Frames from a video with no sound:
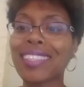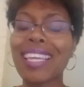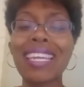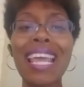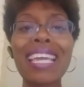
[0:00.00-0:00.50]

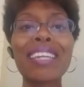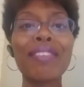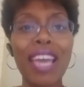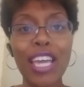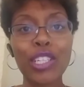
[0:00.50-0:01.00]

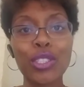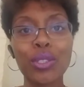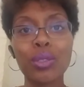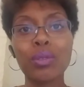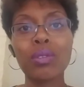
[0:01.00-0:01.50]
negative
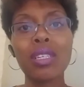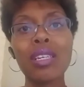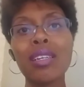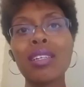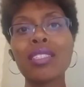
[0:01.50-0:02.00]
attitude
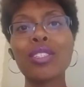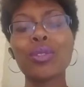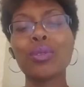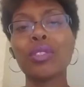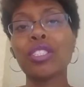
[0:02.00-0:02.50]

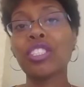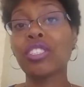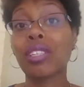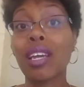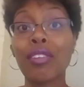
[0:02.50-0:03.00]
to
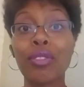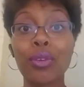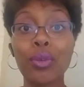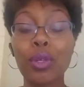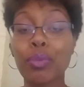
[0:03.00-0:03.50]
just shine
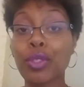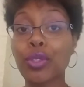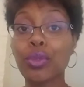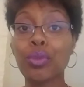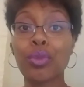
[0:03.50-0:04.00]
through and
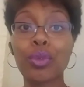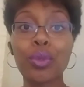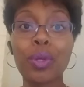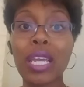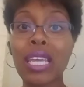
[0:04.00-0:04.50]
protrude
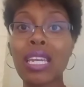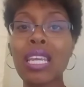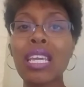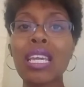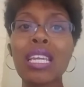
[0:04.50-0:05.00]
through, and
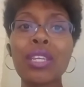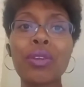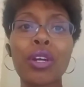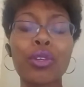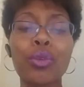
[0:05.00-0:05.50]

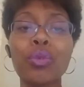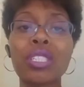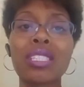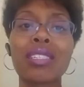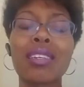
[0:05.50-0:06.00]
you
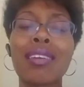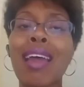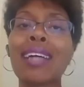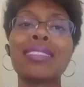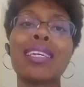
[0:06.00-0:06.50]
just
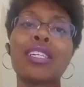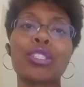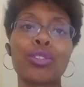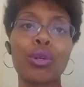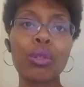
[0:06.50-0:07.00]
not take
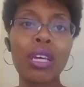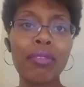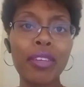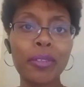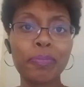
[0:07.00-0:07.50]
control
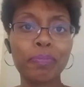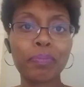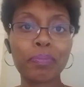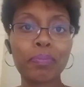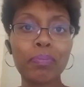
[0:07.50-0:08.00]
of it
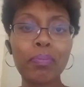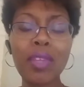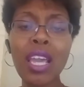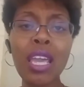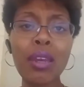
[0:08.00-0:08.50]

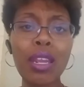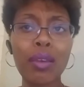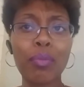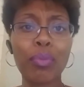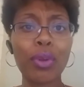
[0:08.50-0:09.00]

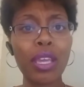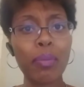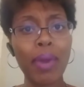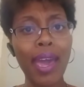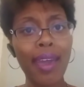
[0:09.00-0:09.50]
and bring
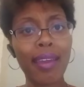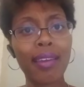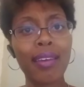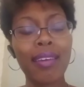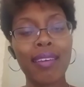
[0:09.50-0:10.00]
it back,
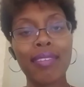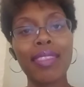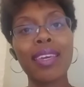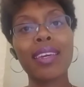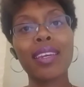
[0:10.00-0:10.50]

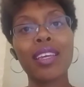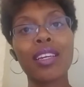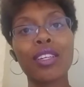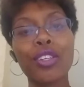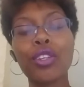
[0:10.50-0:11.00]
then
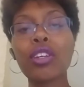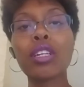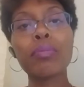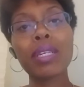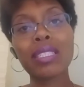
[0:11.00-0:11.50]
you're
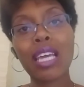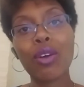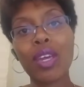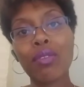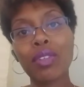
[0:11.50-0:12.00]
going to miss
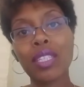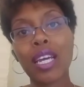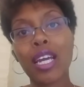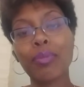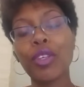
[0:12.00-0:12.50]
out every
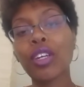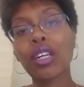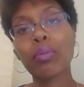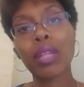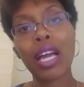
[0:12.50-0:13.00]
time. You're
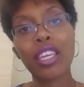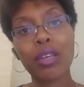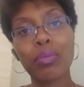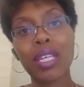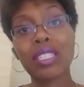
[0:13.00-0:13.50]
going to block
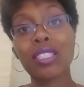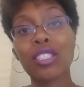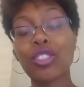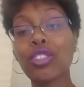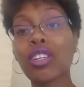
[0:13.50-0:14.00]
your
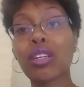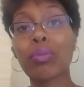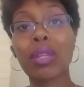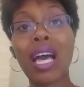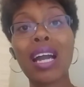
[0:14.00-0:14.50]
blessings. You're going to
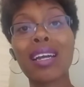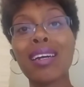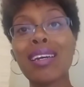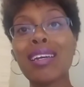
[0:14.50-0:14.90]
block